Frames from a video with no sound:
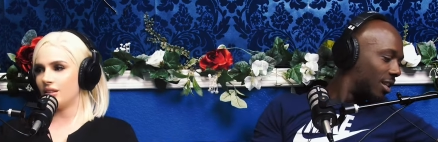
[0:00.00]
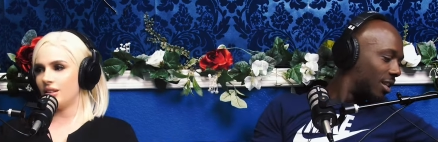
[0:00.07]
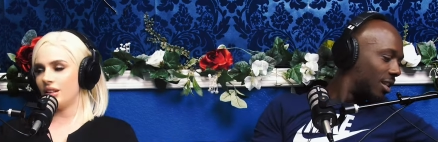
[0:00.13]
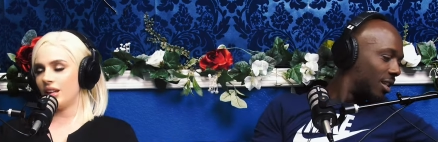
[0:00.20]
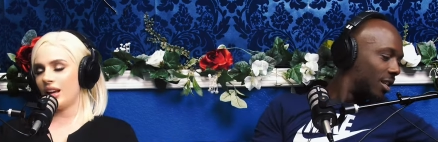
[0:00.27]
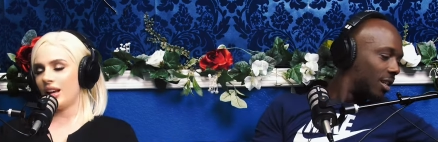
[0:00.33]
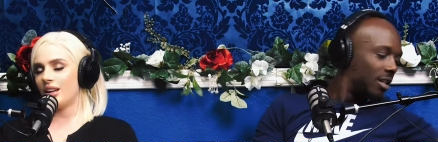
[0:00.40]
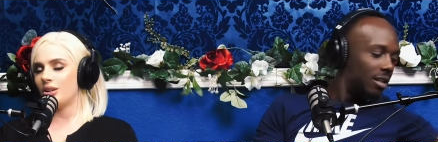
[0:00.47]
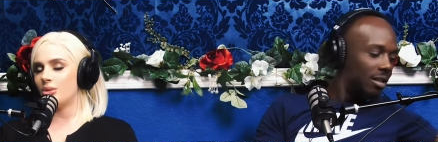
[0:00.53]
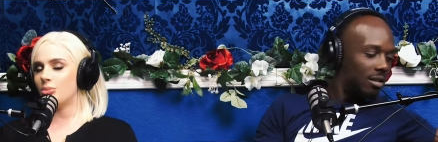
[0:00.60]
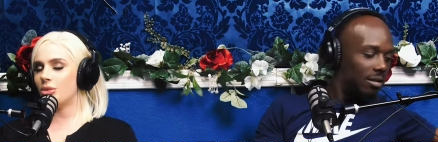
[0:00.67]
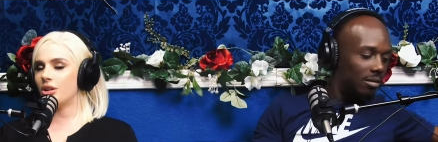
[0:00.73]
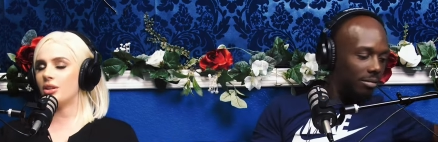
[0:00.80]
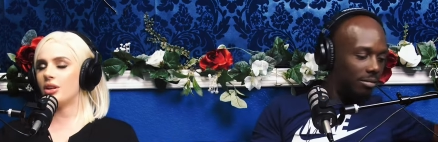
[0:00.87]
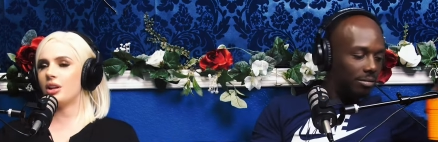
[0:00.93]
Speaker 1: yeah
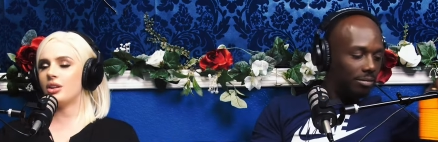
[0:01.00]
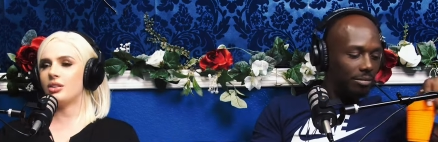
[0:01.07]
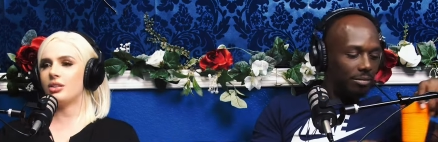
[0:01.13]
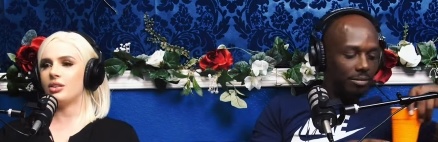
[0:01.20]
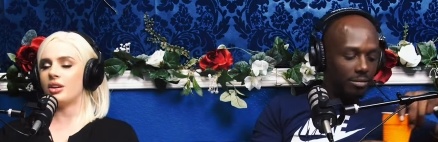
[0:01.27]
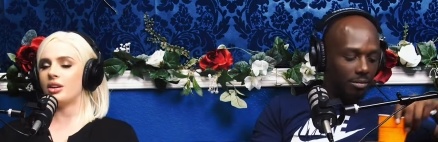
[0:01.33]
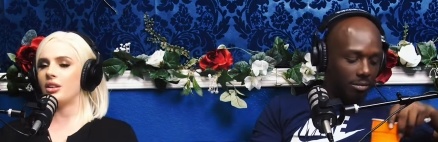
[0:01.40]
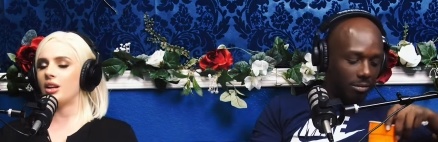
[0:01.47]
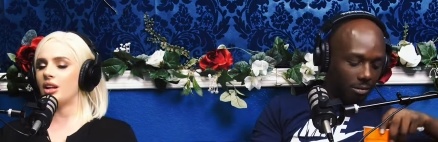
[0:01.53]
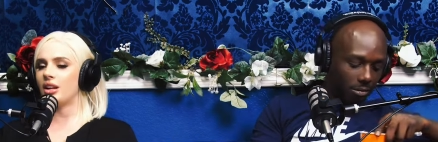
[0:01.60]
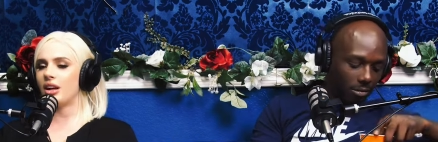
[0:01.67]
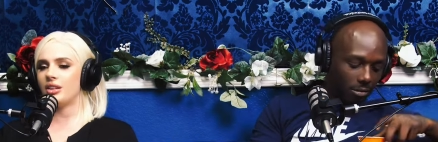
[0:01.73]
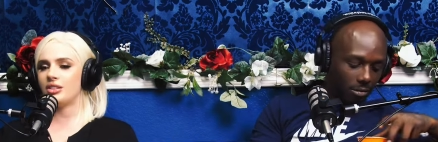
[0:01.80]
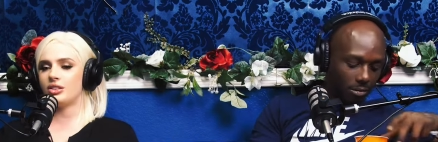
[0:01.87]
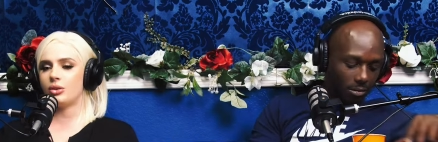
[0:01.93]
but a lot of a lot of
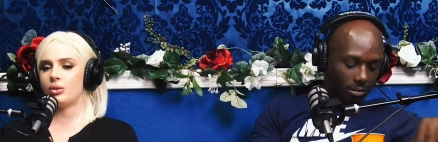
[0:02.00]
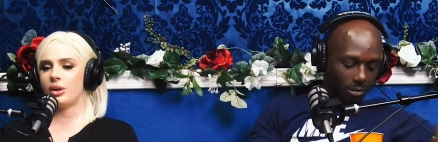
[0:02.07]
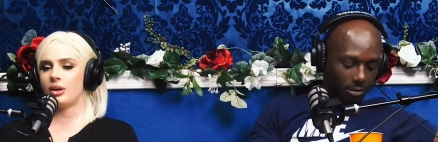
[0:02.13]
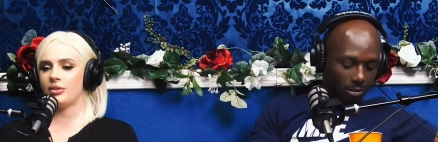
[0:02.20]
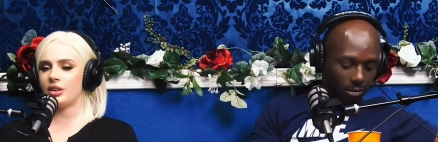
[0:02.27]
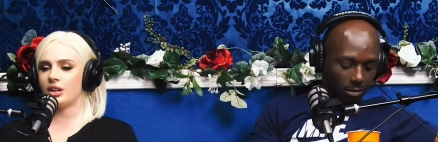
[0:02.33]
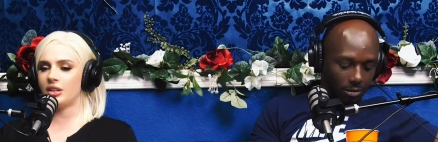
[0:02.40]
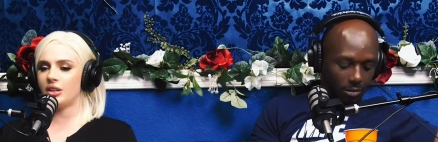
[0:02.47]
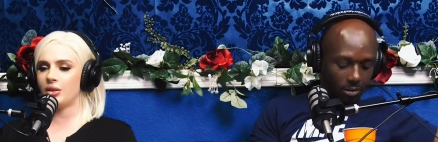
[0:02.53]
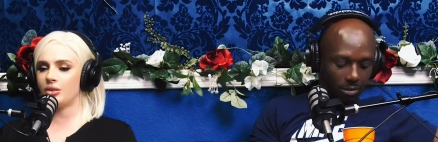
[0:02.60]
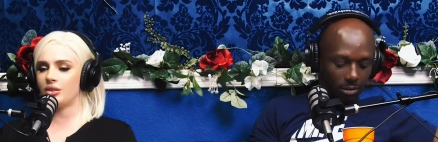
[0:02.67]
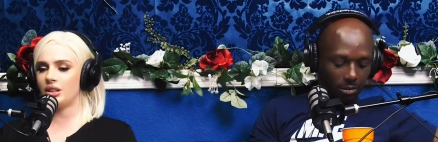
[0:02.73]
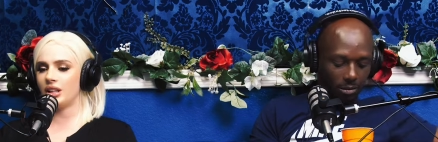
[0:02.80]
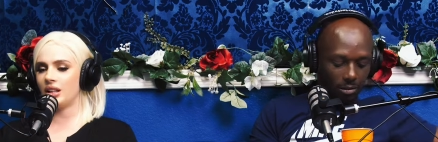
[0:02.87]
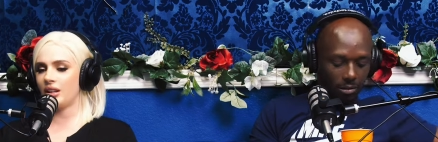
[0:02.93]
guys don't i feel like they
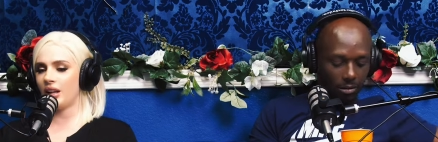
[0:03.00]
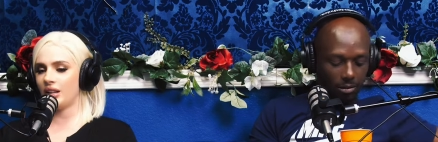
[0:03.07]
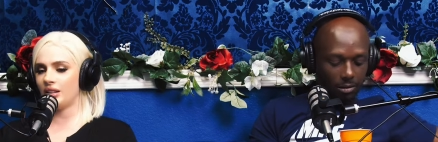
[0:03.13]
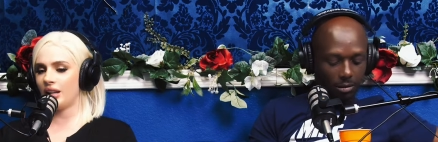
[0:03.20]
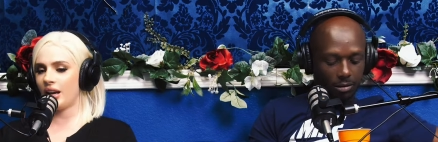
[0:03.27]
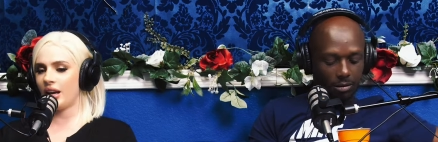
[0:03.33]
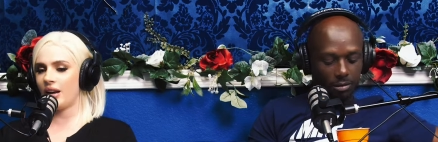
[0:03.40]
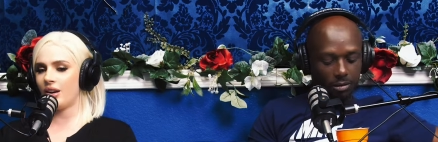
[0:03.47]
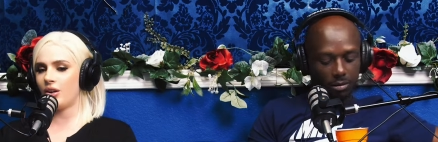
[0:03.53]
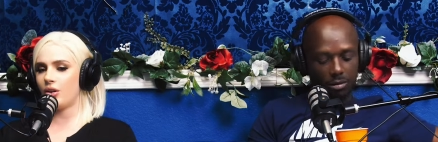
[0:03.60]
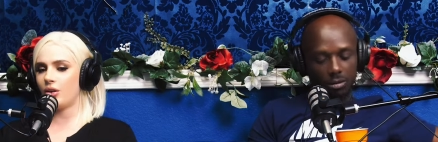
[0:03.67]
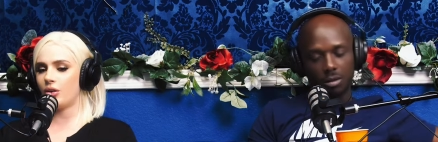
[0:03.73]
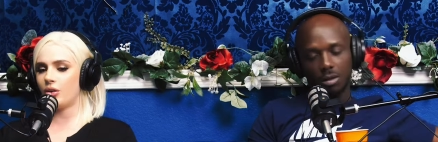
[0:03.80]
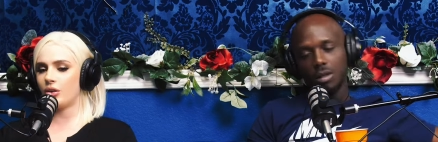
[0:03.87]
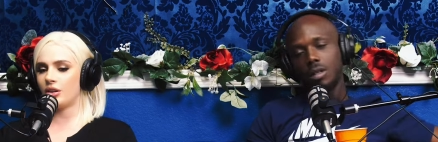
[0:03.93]
don't think like that
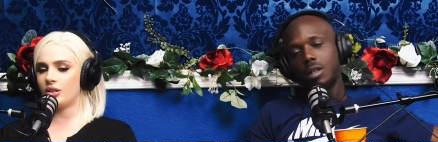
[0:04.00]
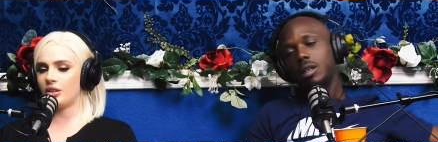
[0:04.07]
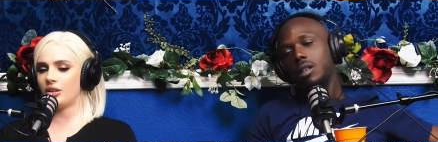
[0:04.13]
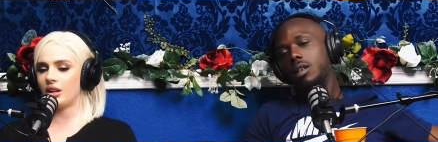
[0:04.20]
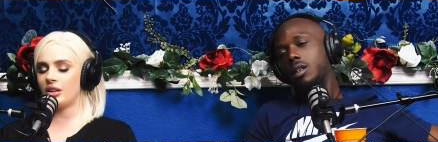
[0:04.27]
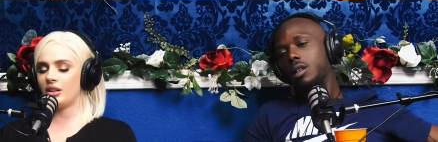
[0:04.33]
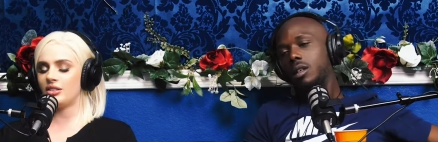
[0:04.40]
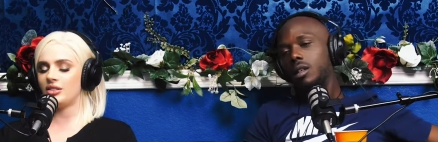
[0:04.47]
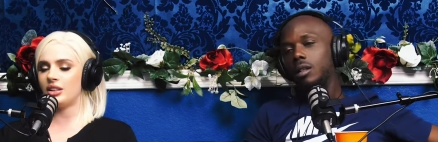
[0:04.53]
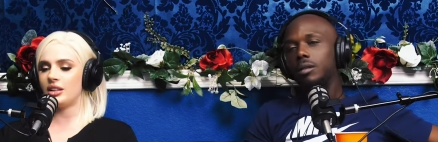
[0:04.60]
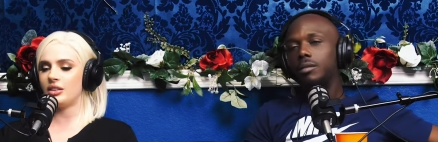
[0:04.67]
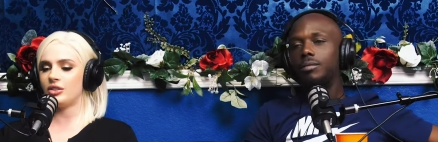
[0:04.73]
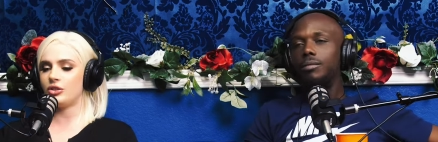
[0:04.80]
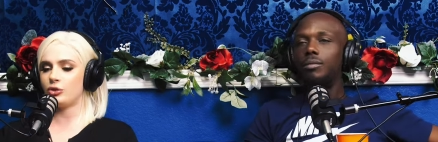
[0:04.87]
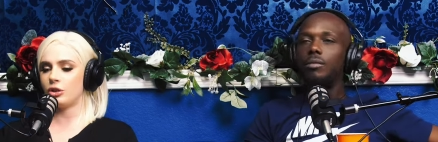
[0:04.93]
or they're like let's
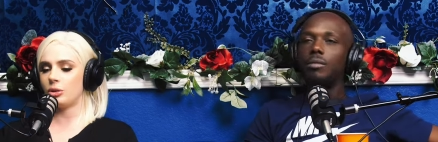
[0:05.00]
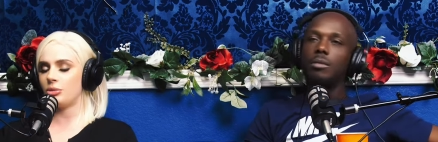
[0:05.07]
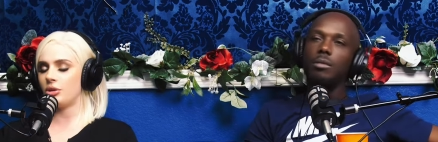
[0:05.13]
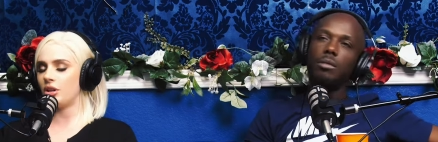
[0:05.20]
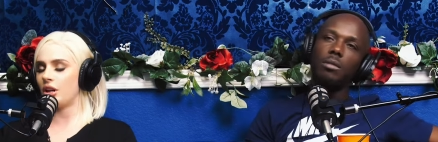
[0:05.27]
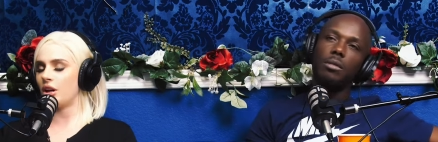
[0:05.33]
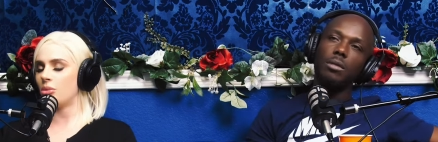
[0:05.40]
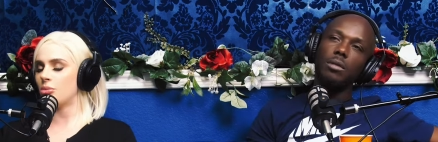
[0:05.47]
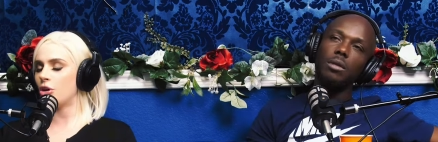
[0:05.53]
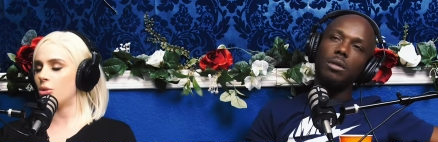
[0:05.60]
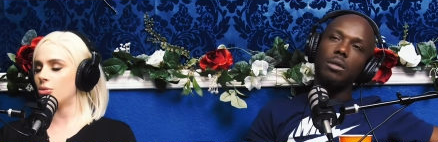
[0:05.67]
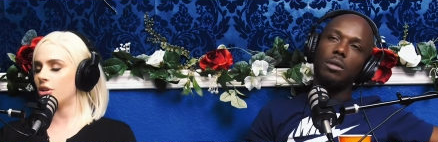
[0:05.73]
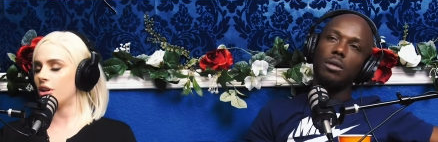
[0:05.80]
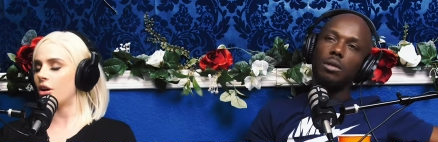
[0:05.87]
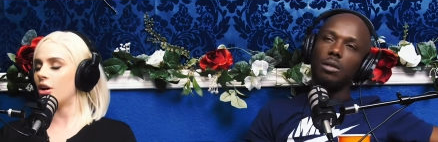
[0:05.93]
take this trip then they come
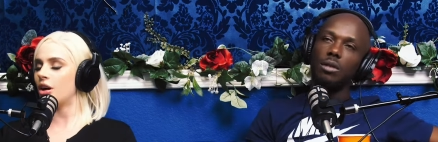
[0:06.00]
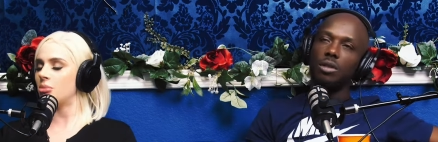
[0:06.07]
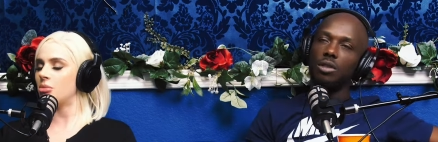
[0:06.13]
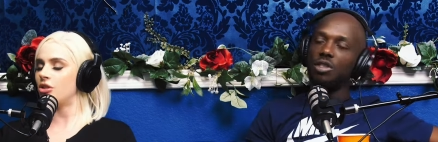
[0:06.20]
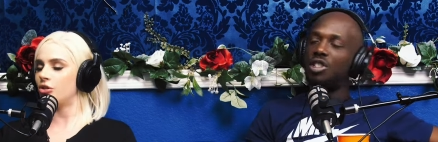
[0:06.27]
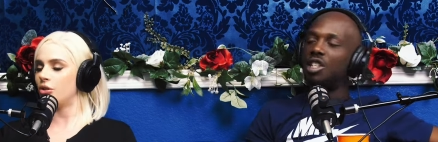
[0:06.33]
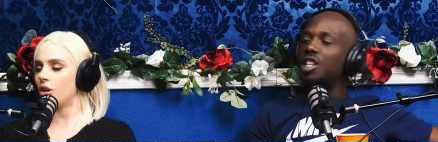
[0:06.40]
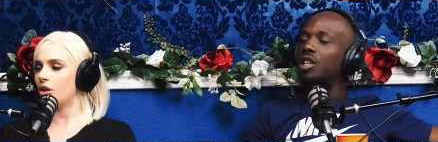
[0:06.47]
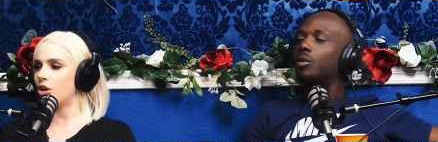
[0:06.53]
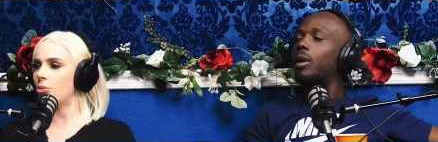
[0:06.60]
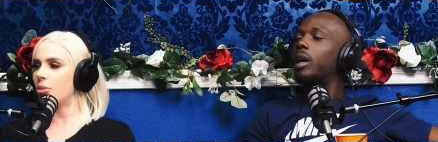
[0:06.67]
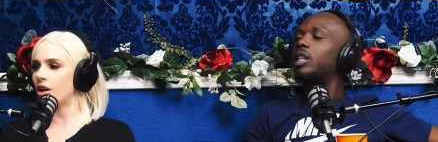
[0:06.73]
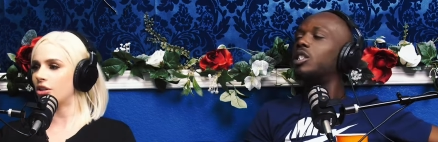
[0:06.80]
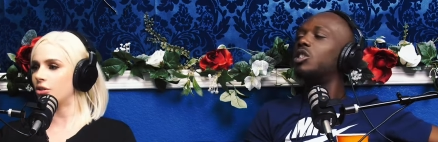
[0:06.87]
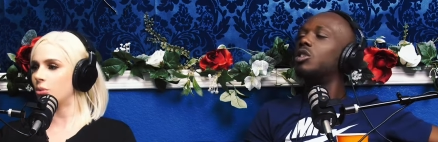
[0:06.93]
home they're like all right bitch you gotta go
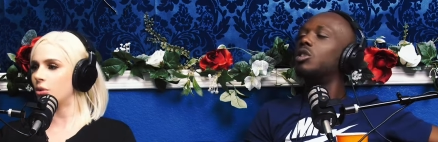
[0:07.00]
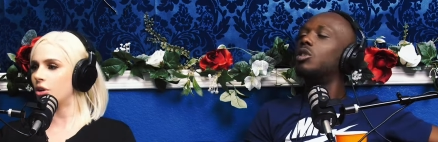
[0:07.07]
back to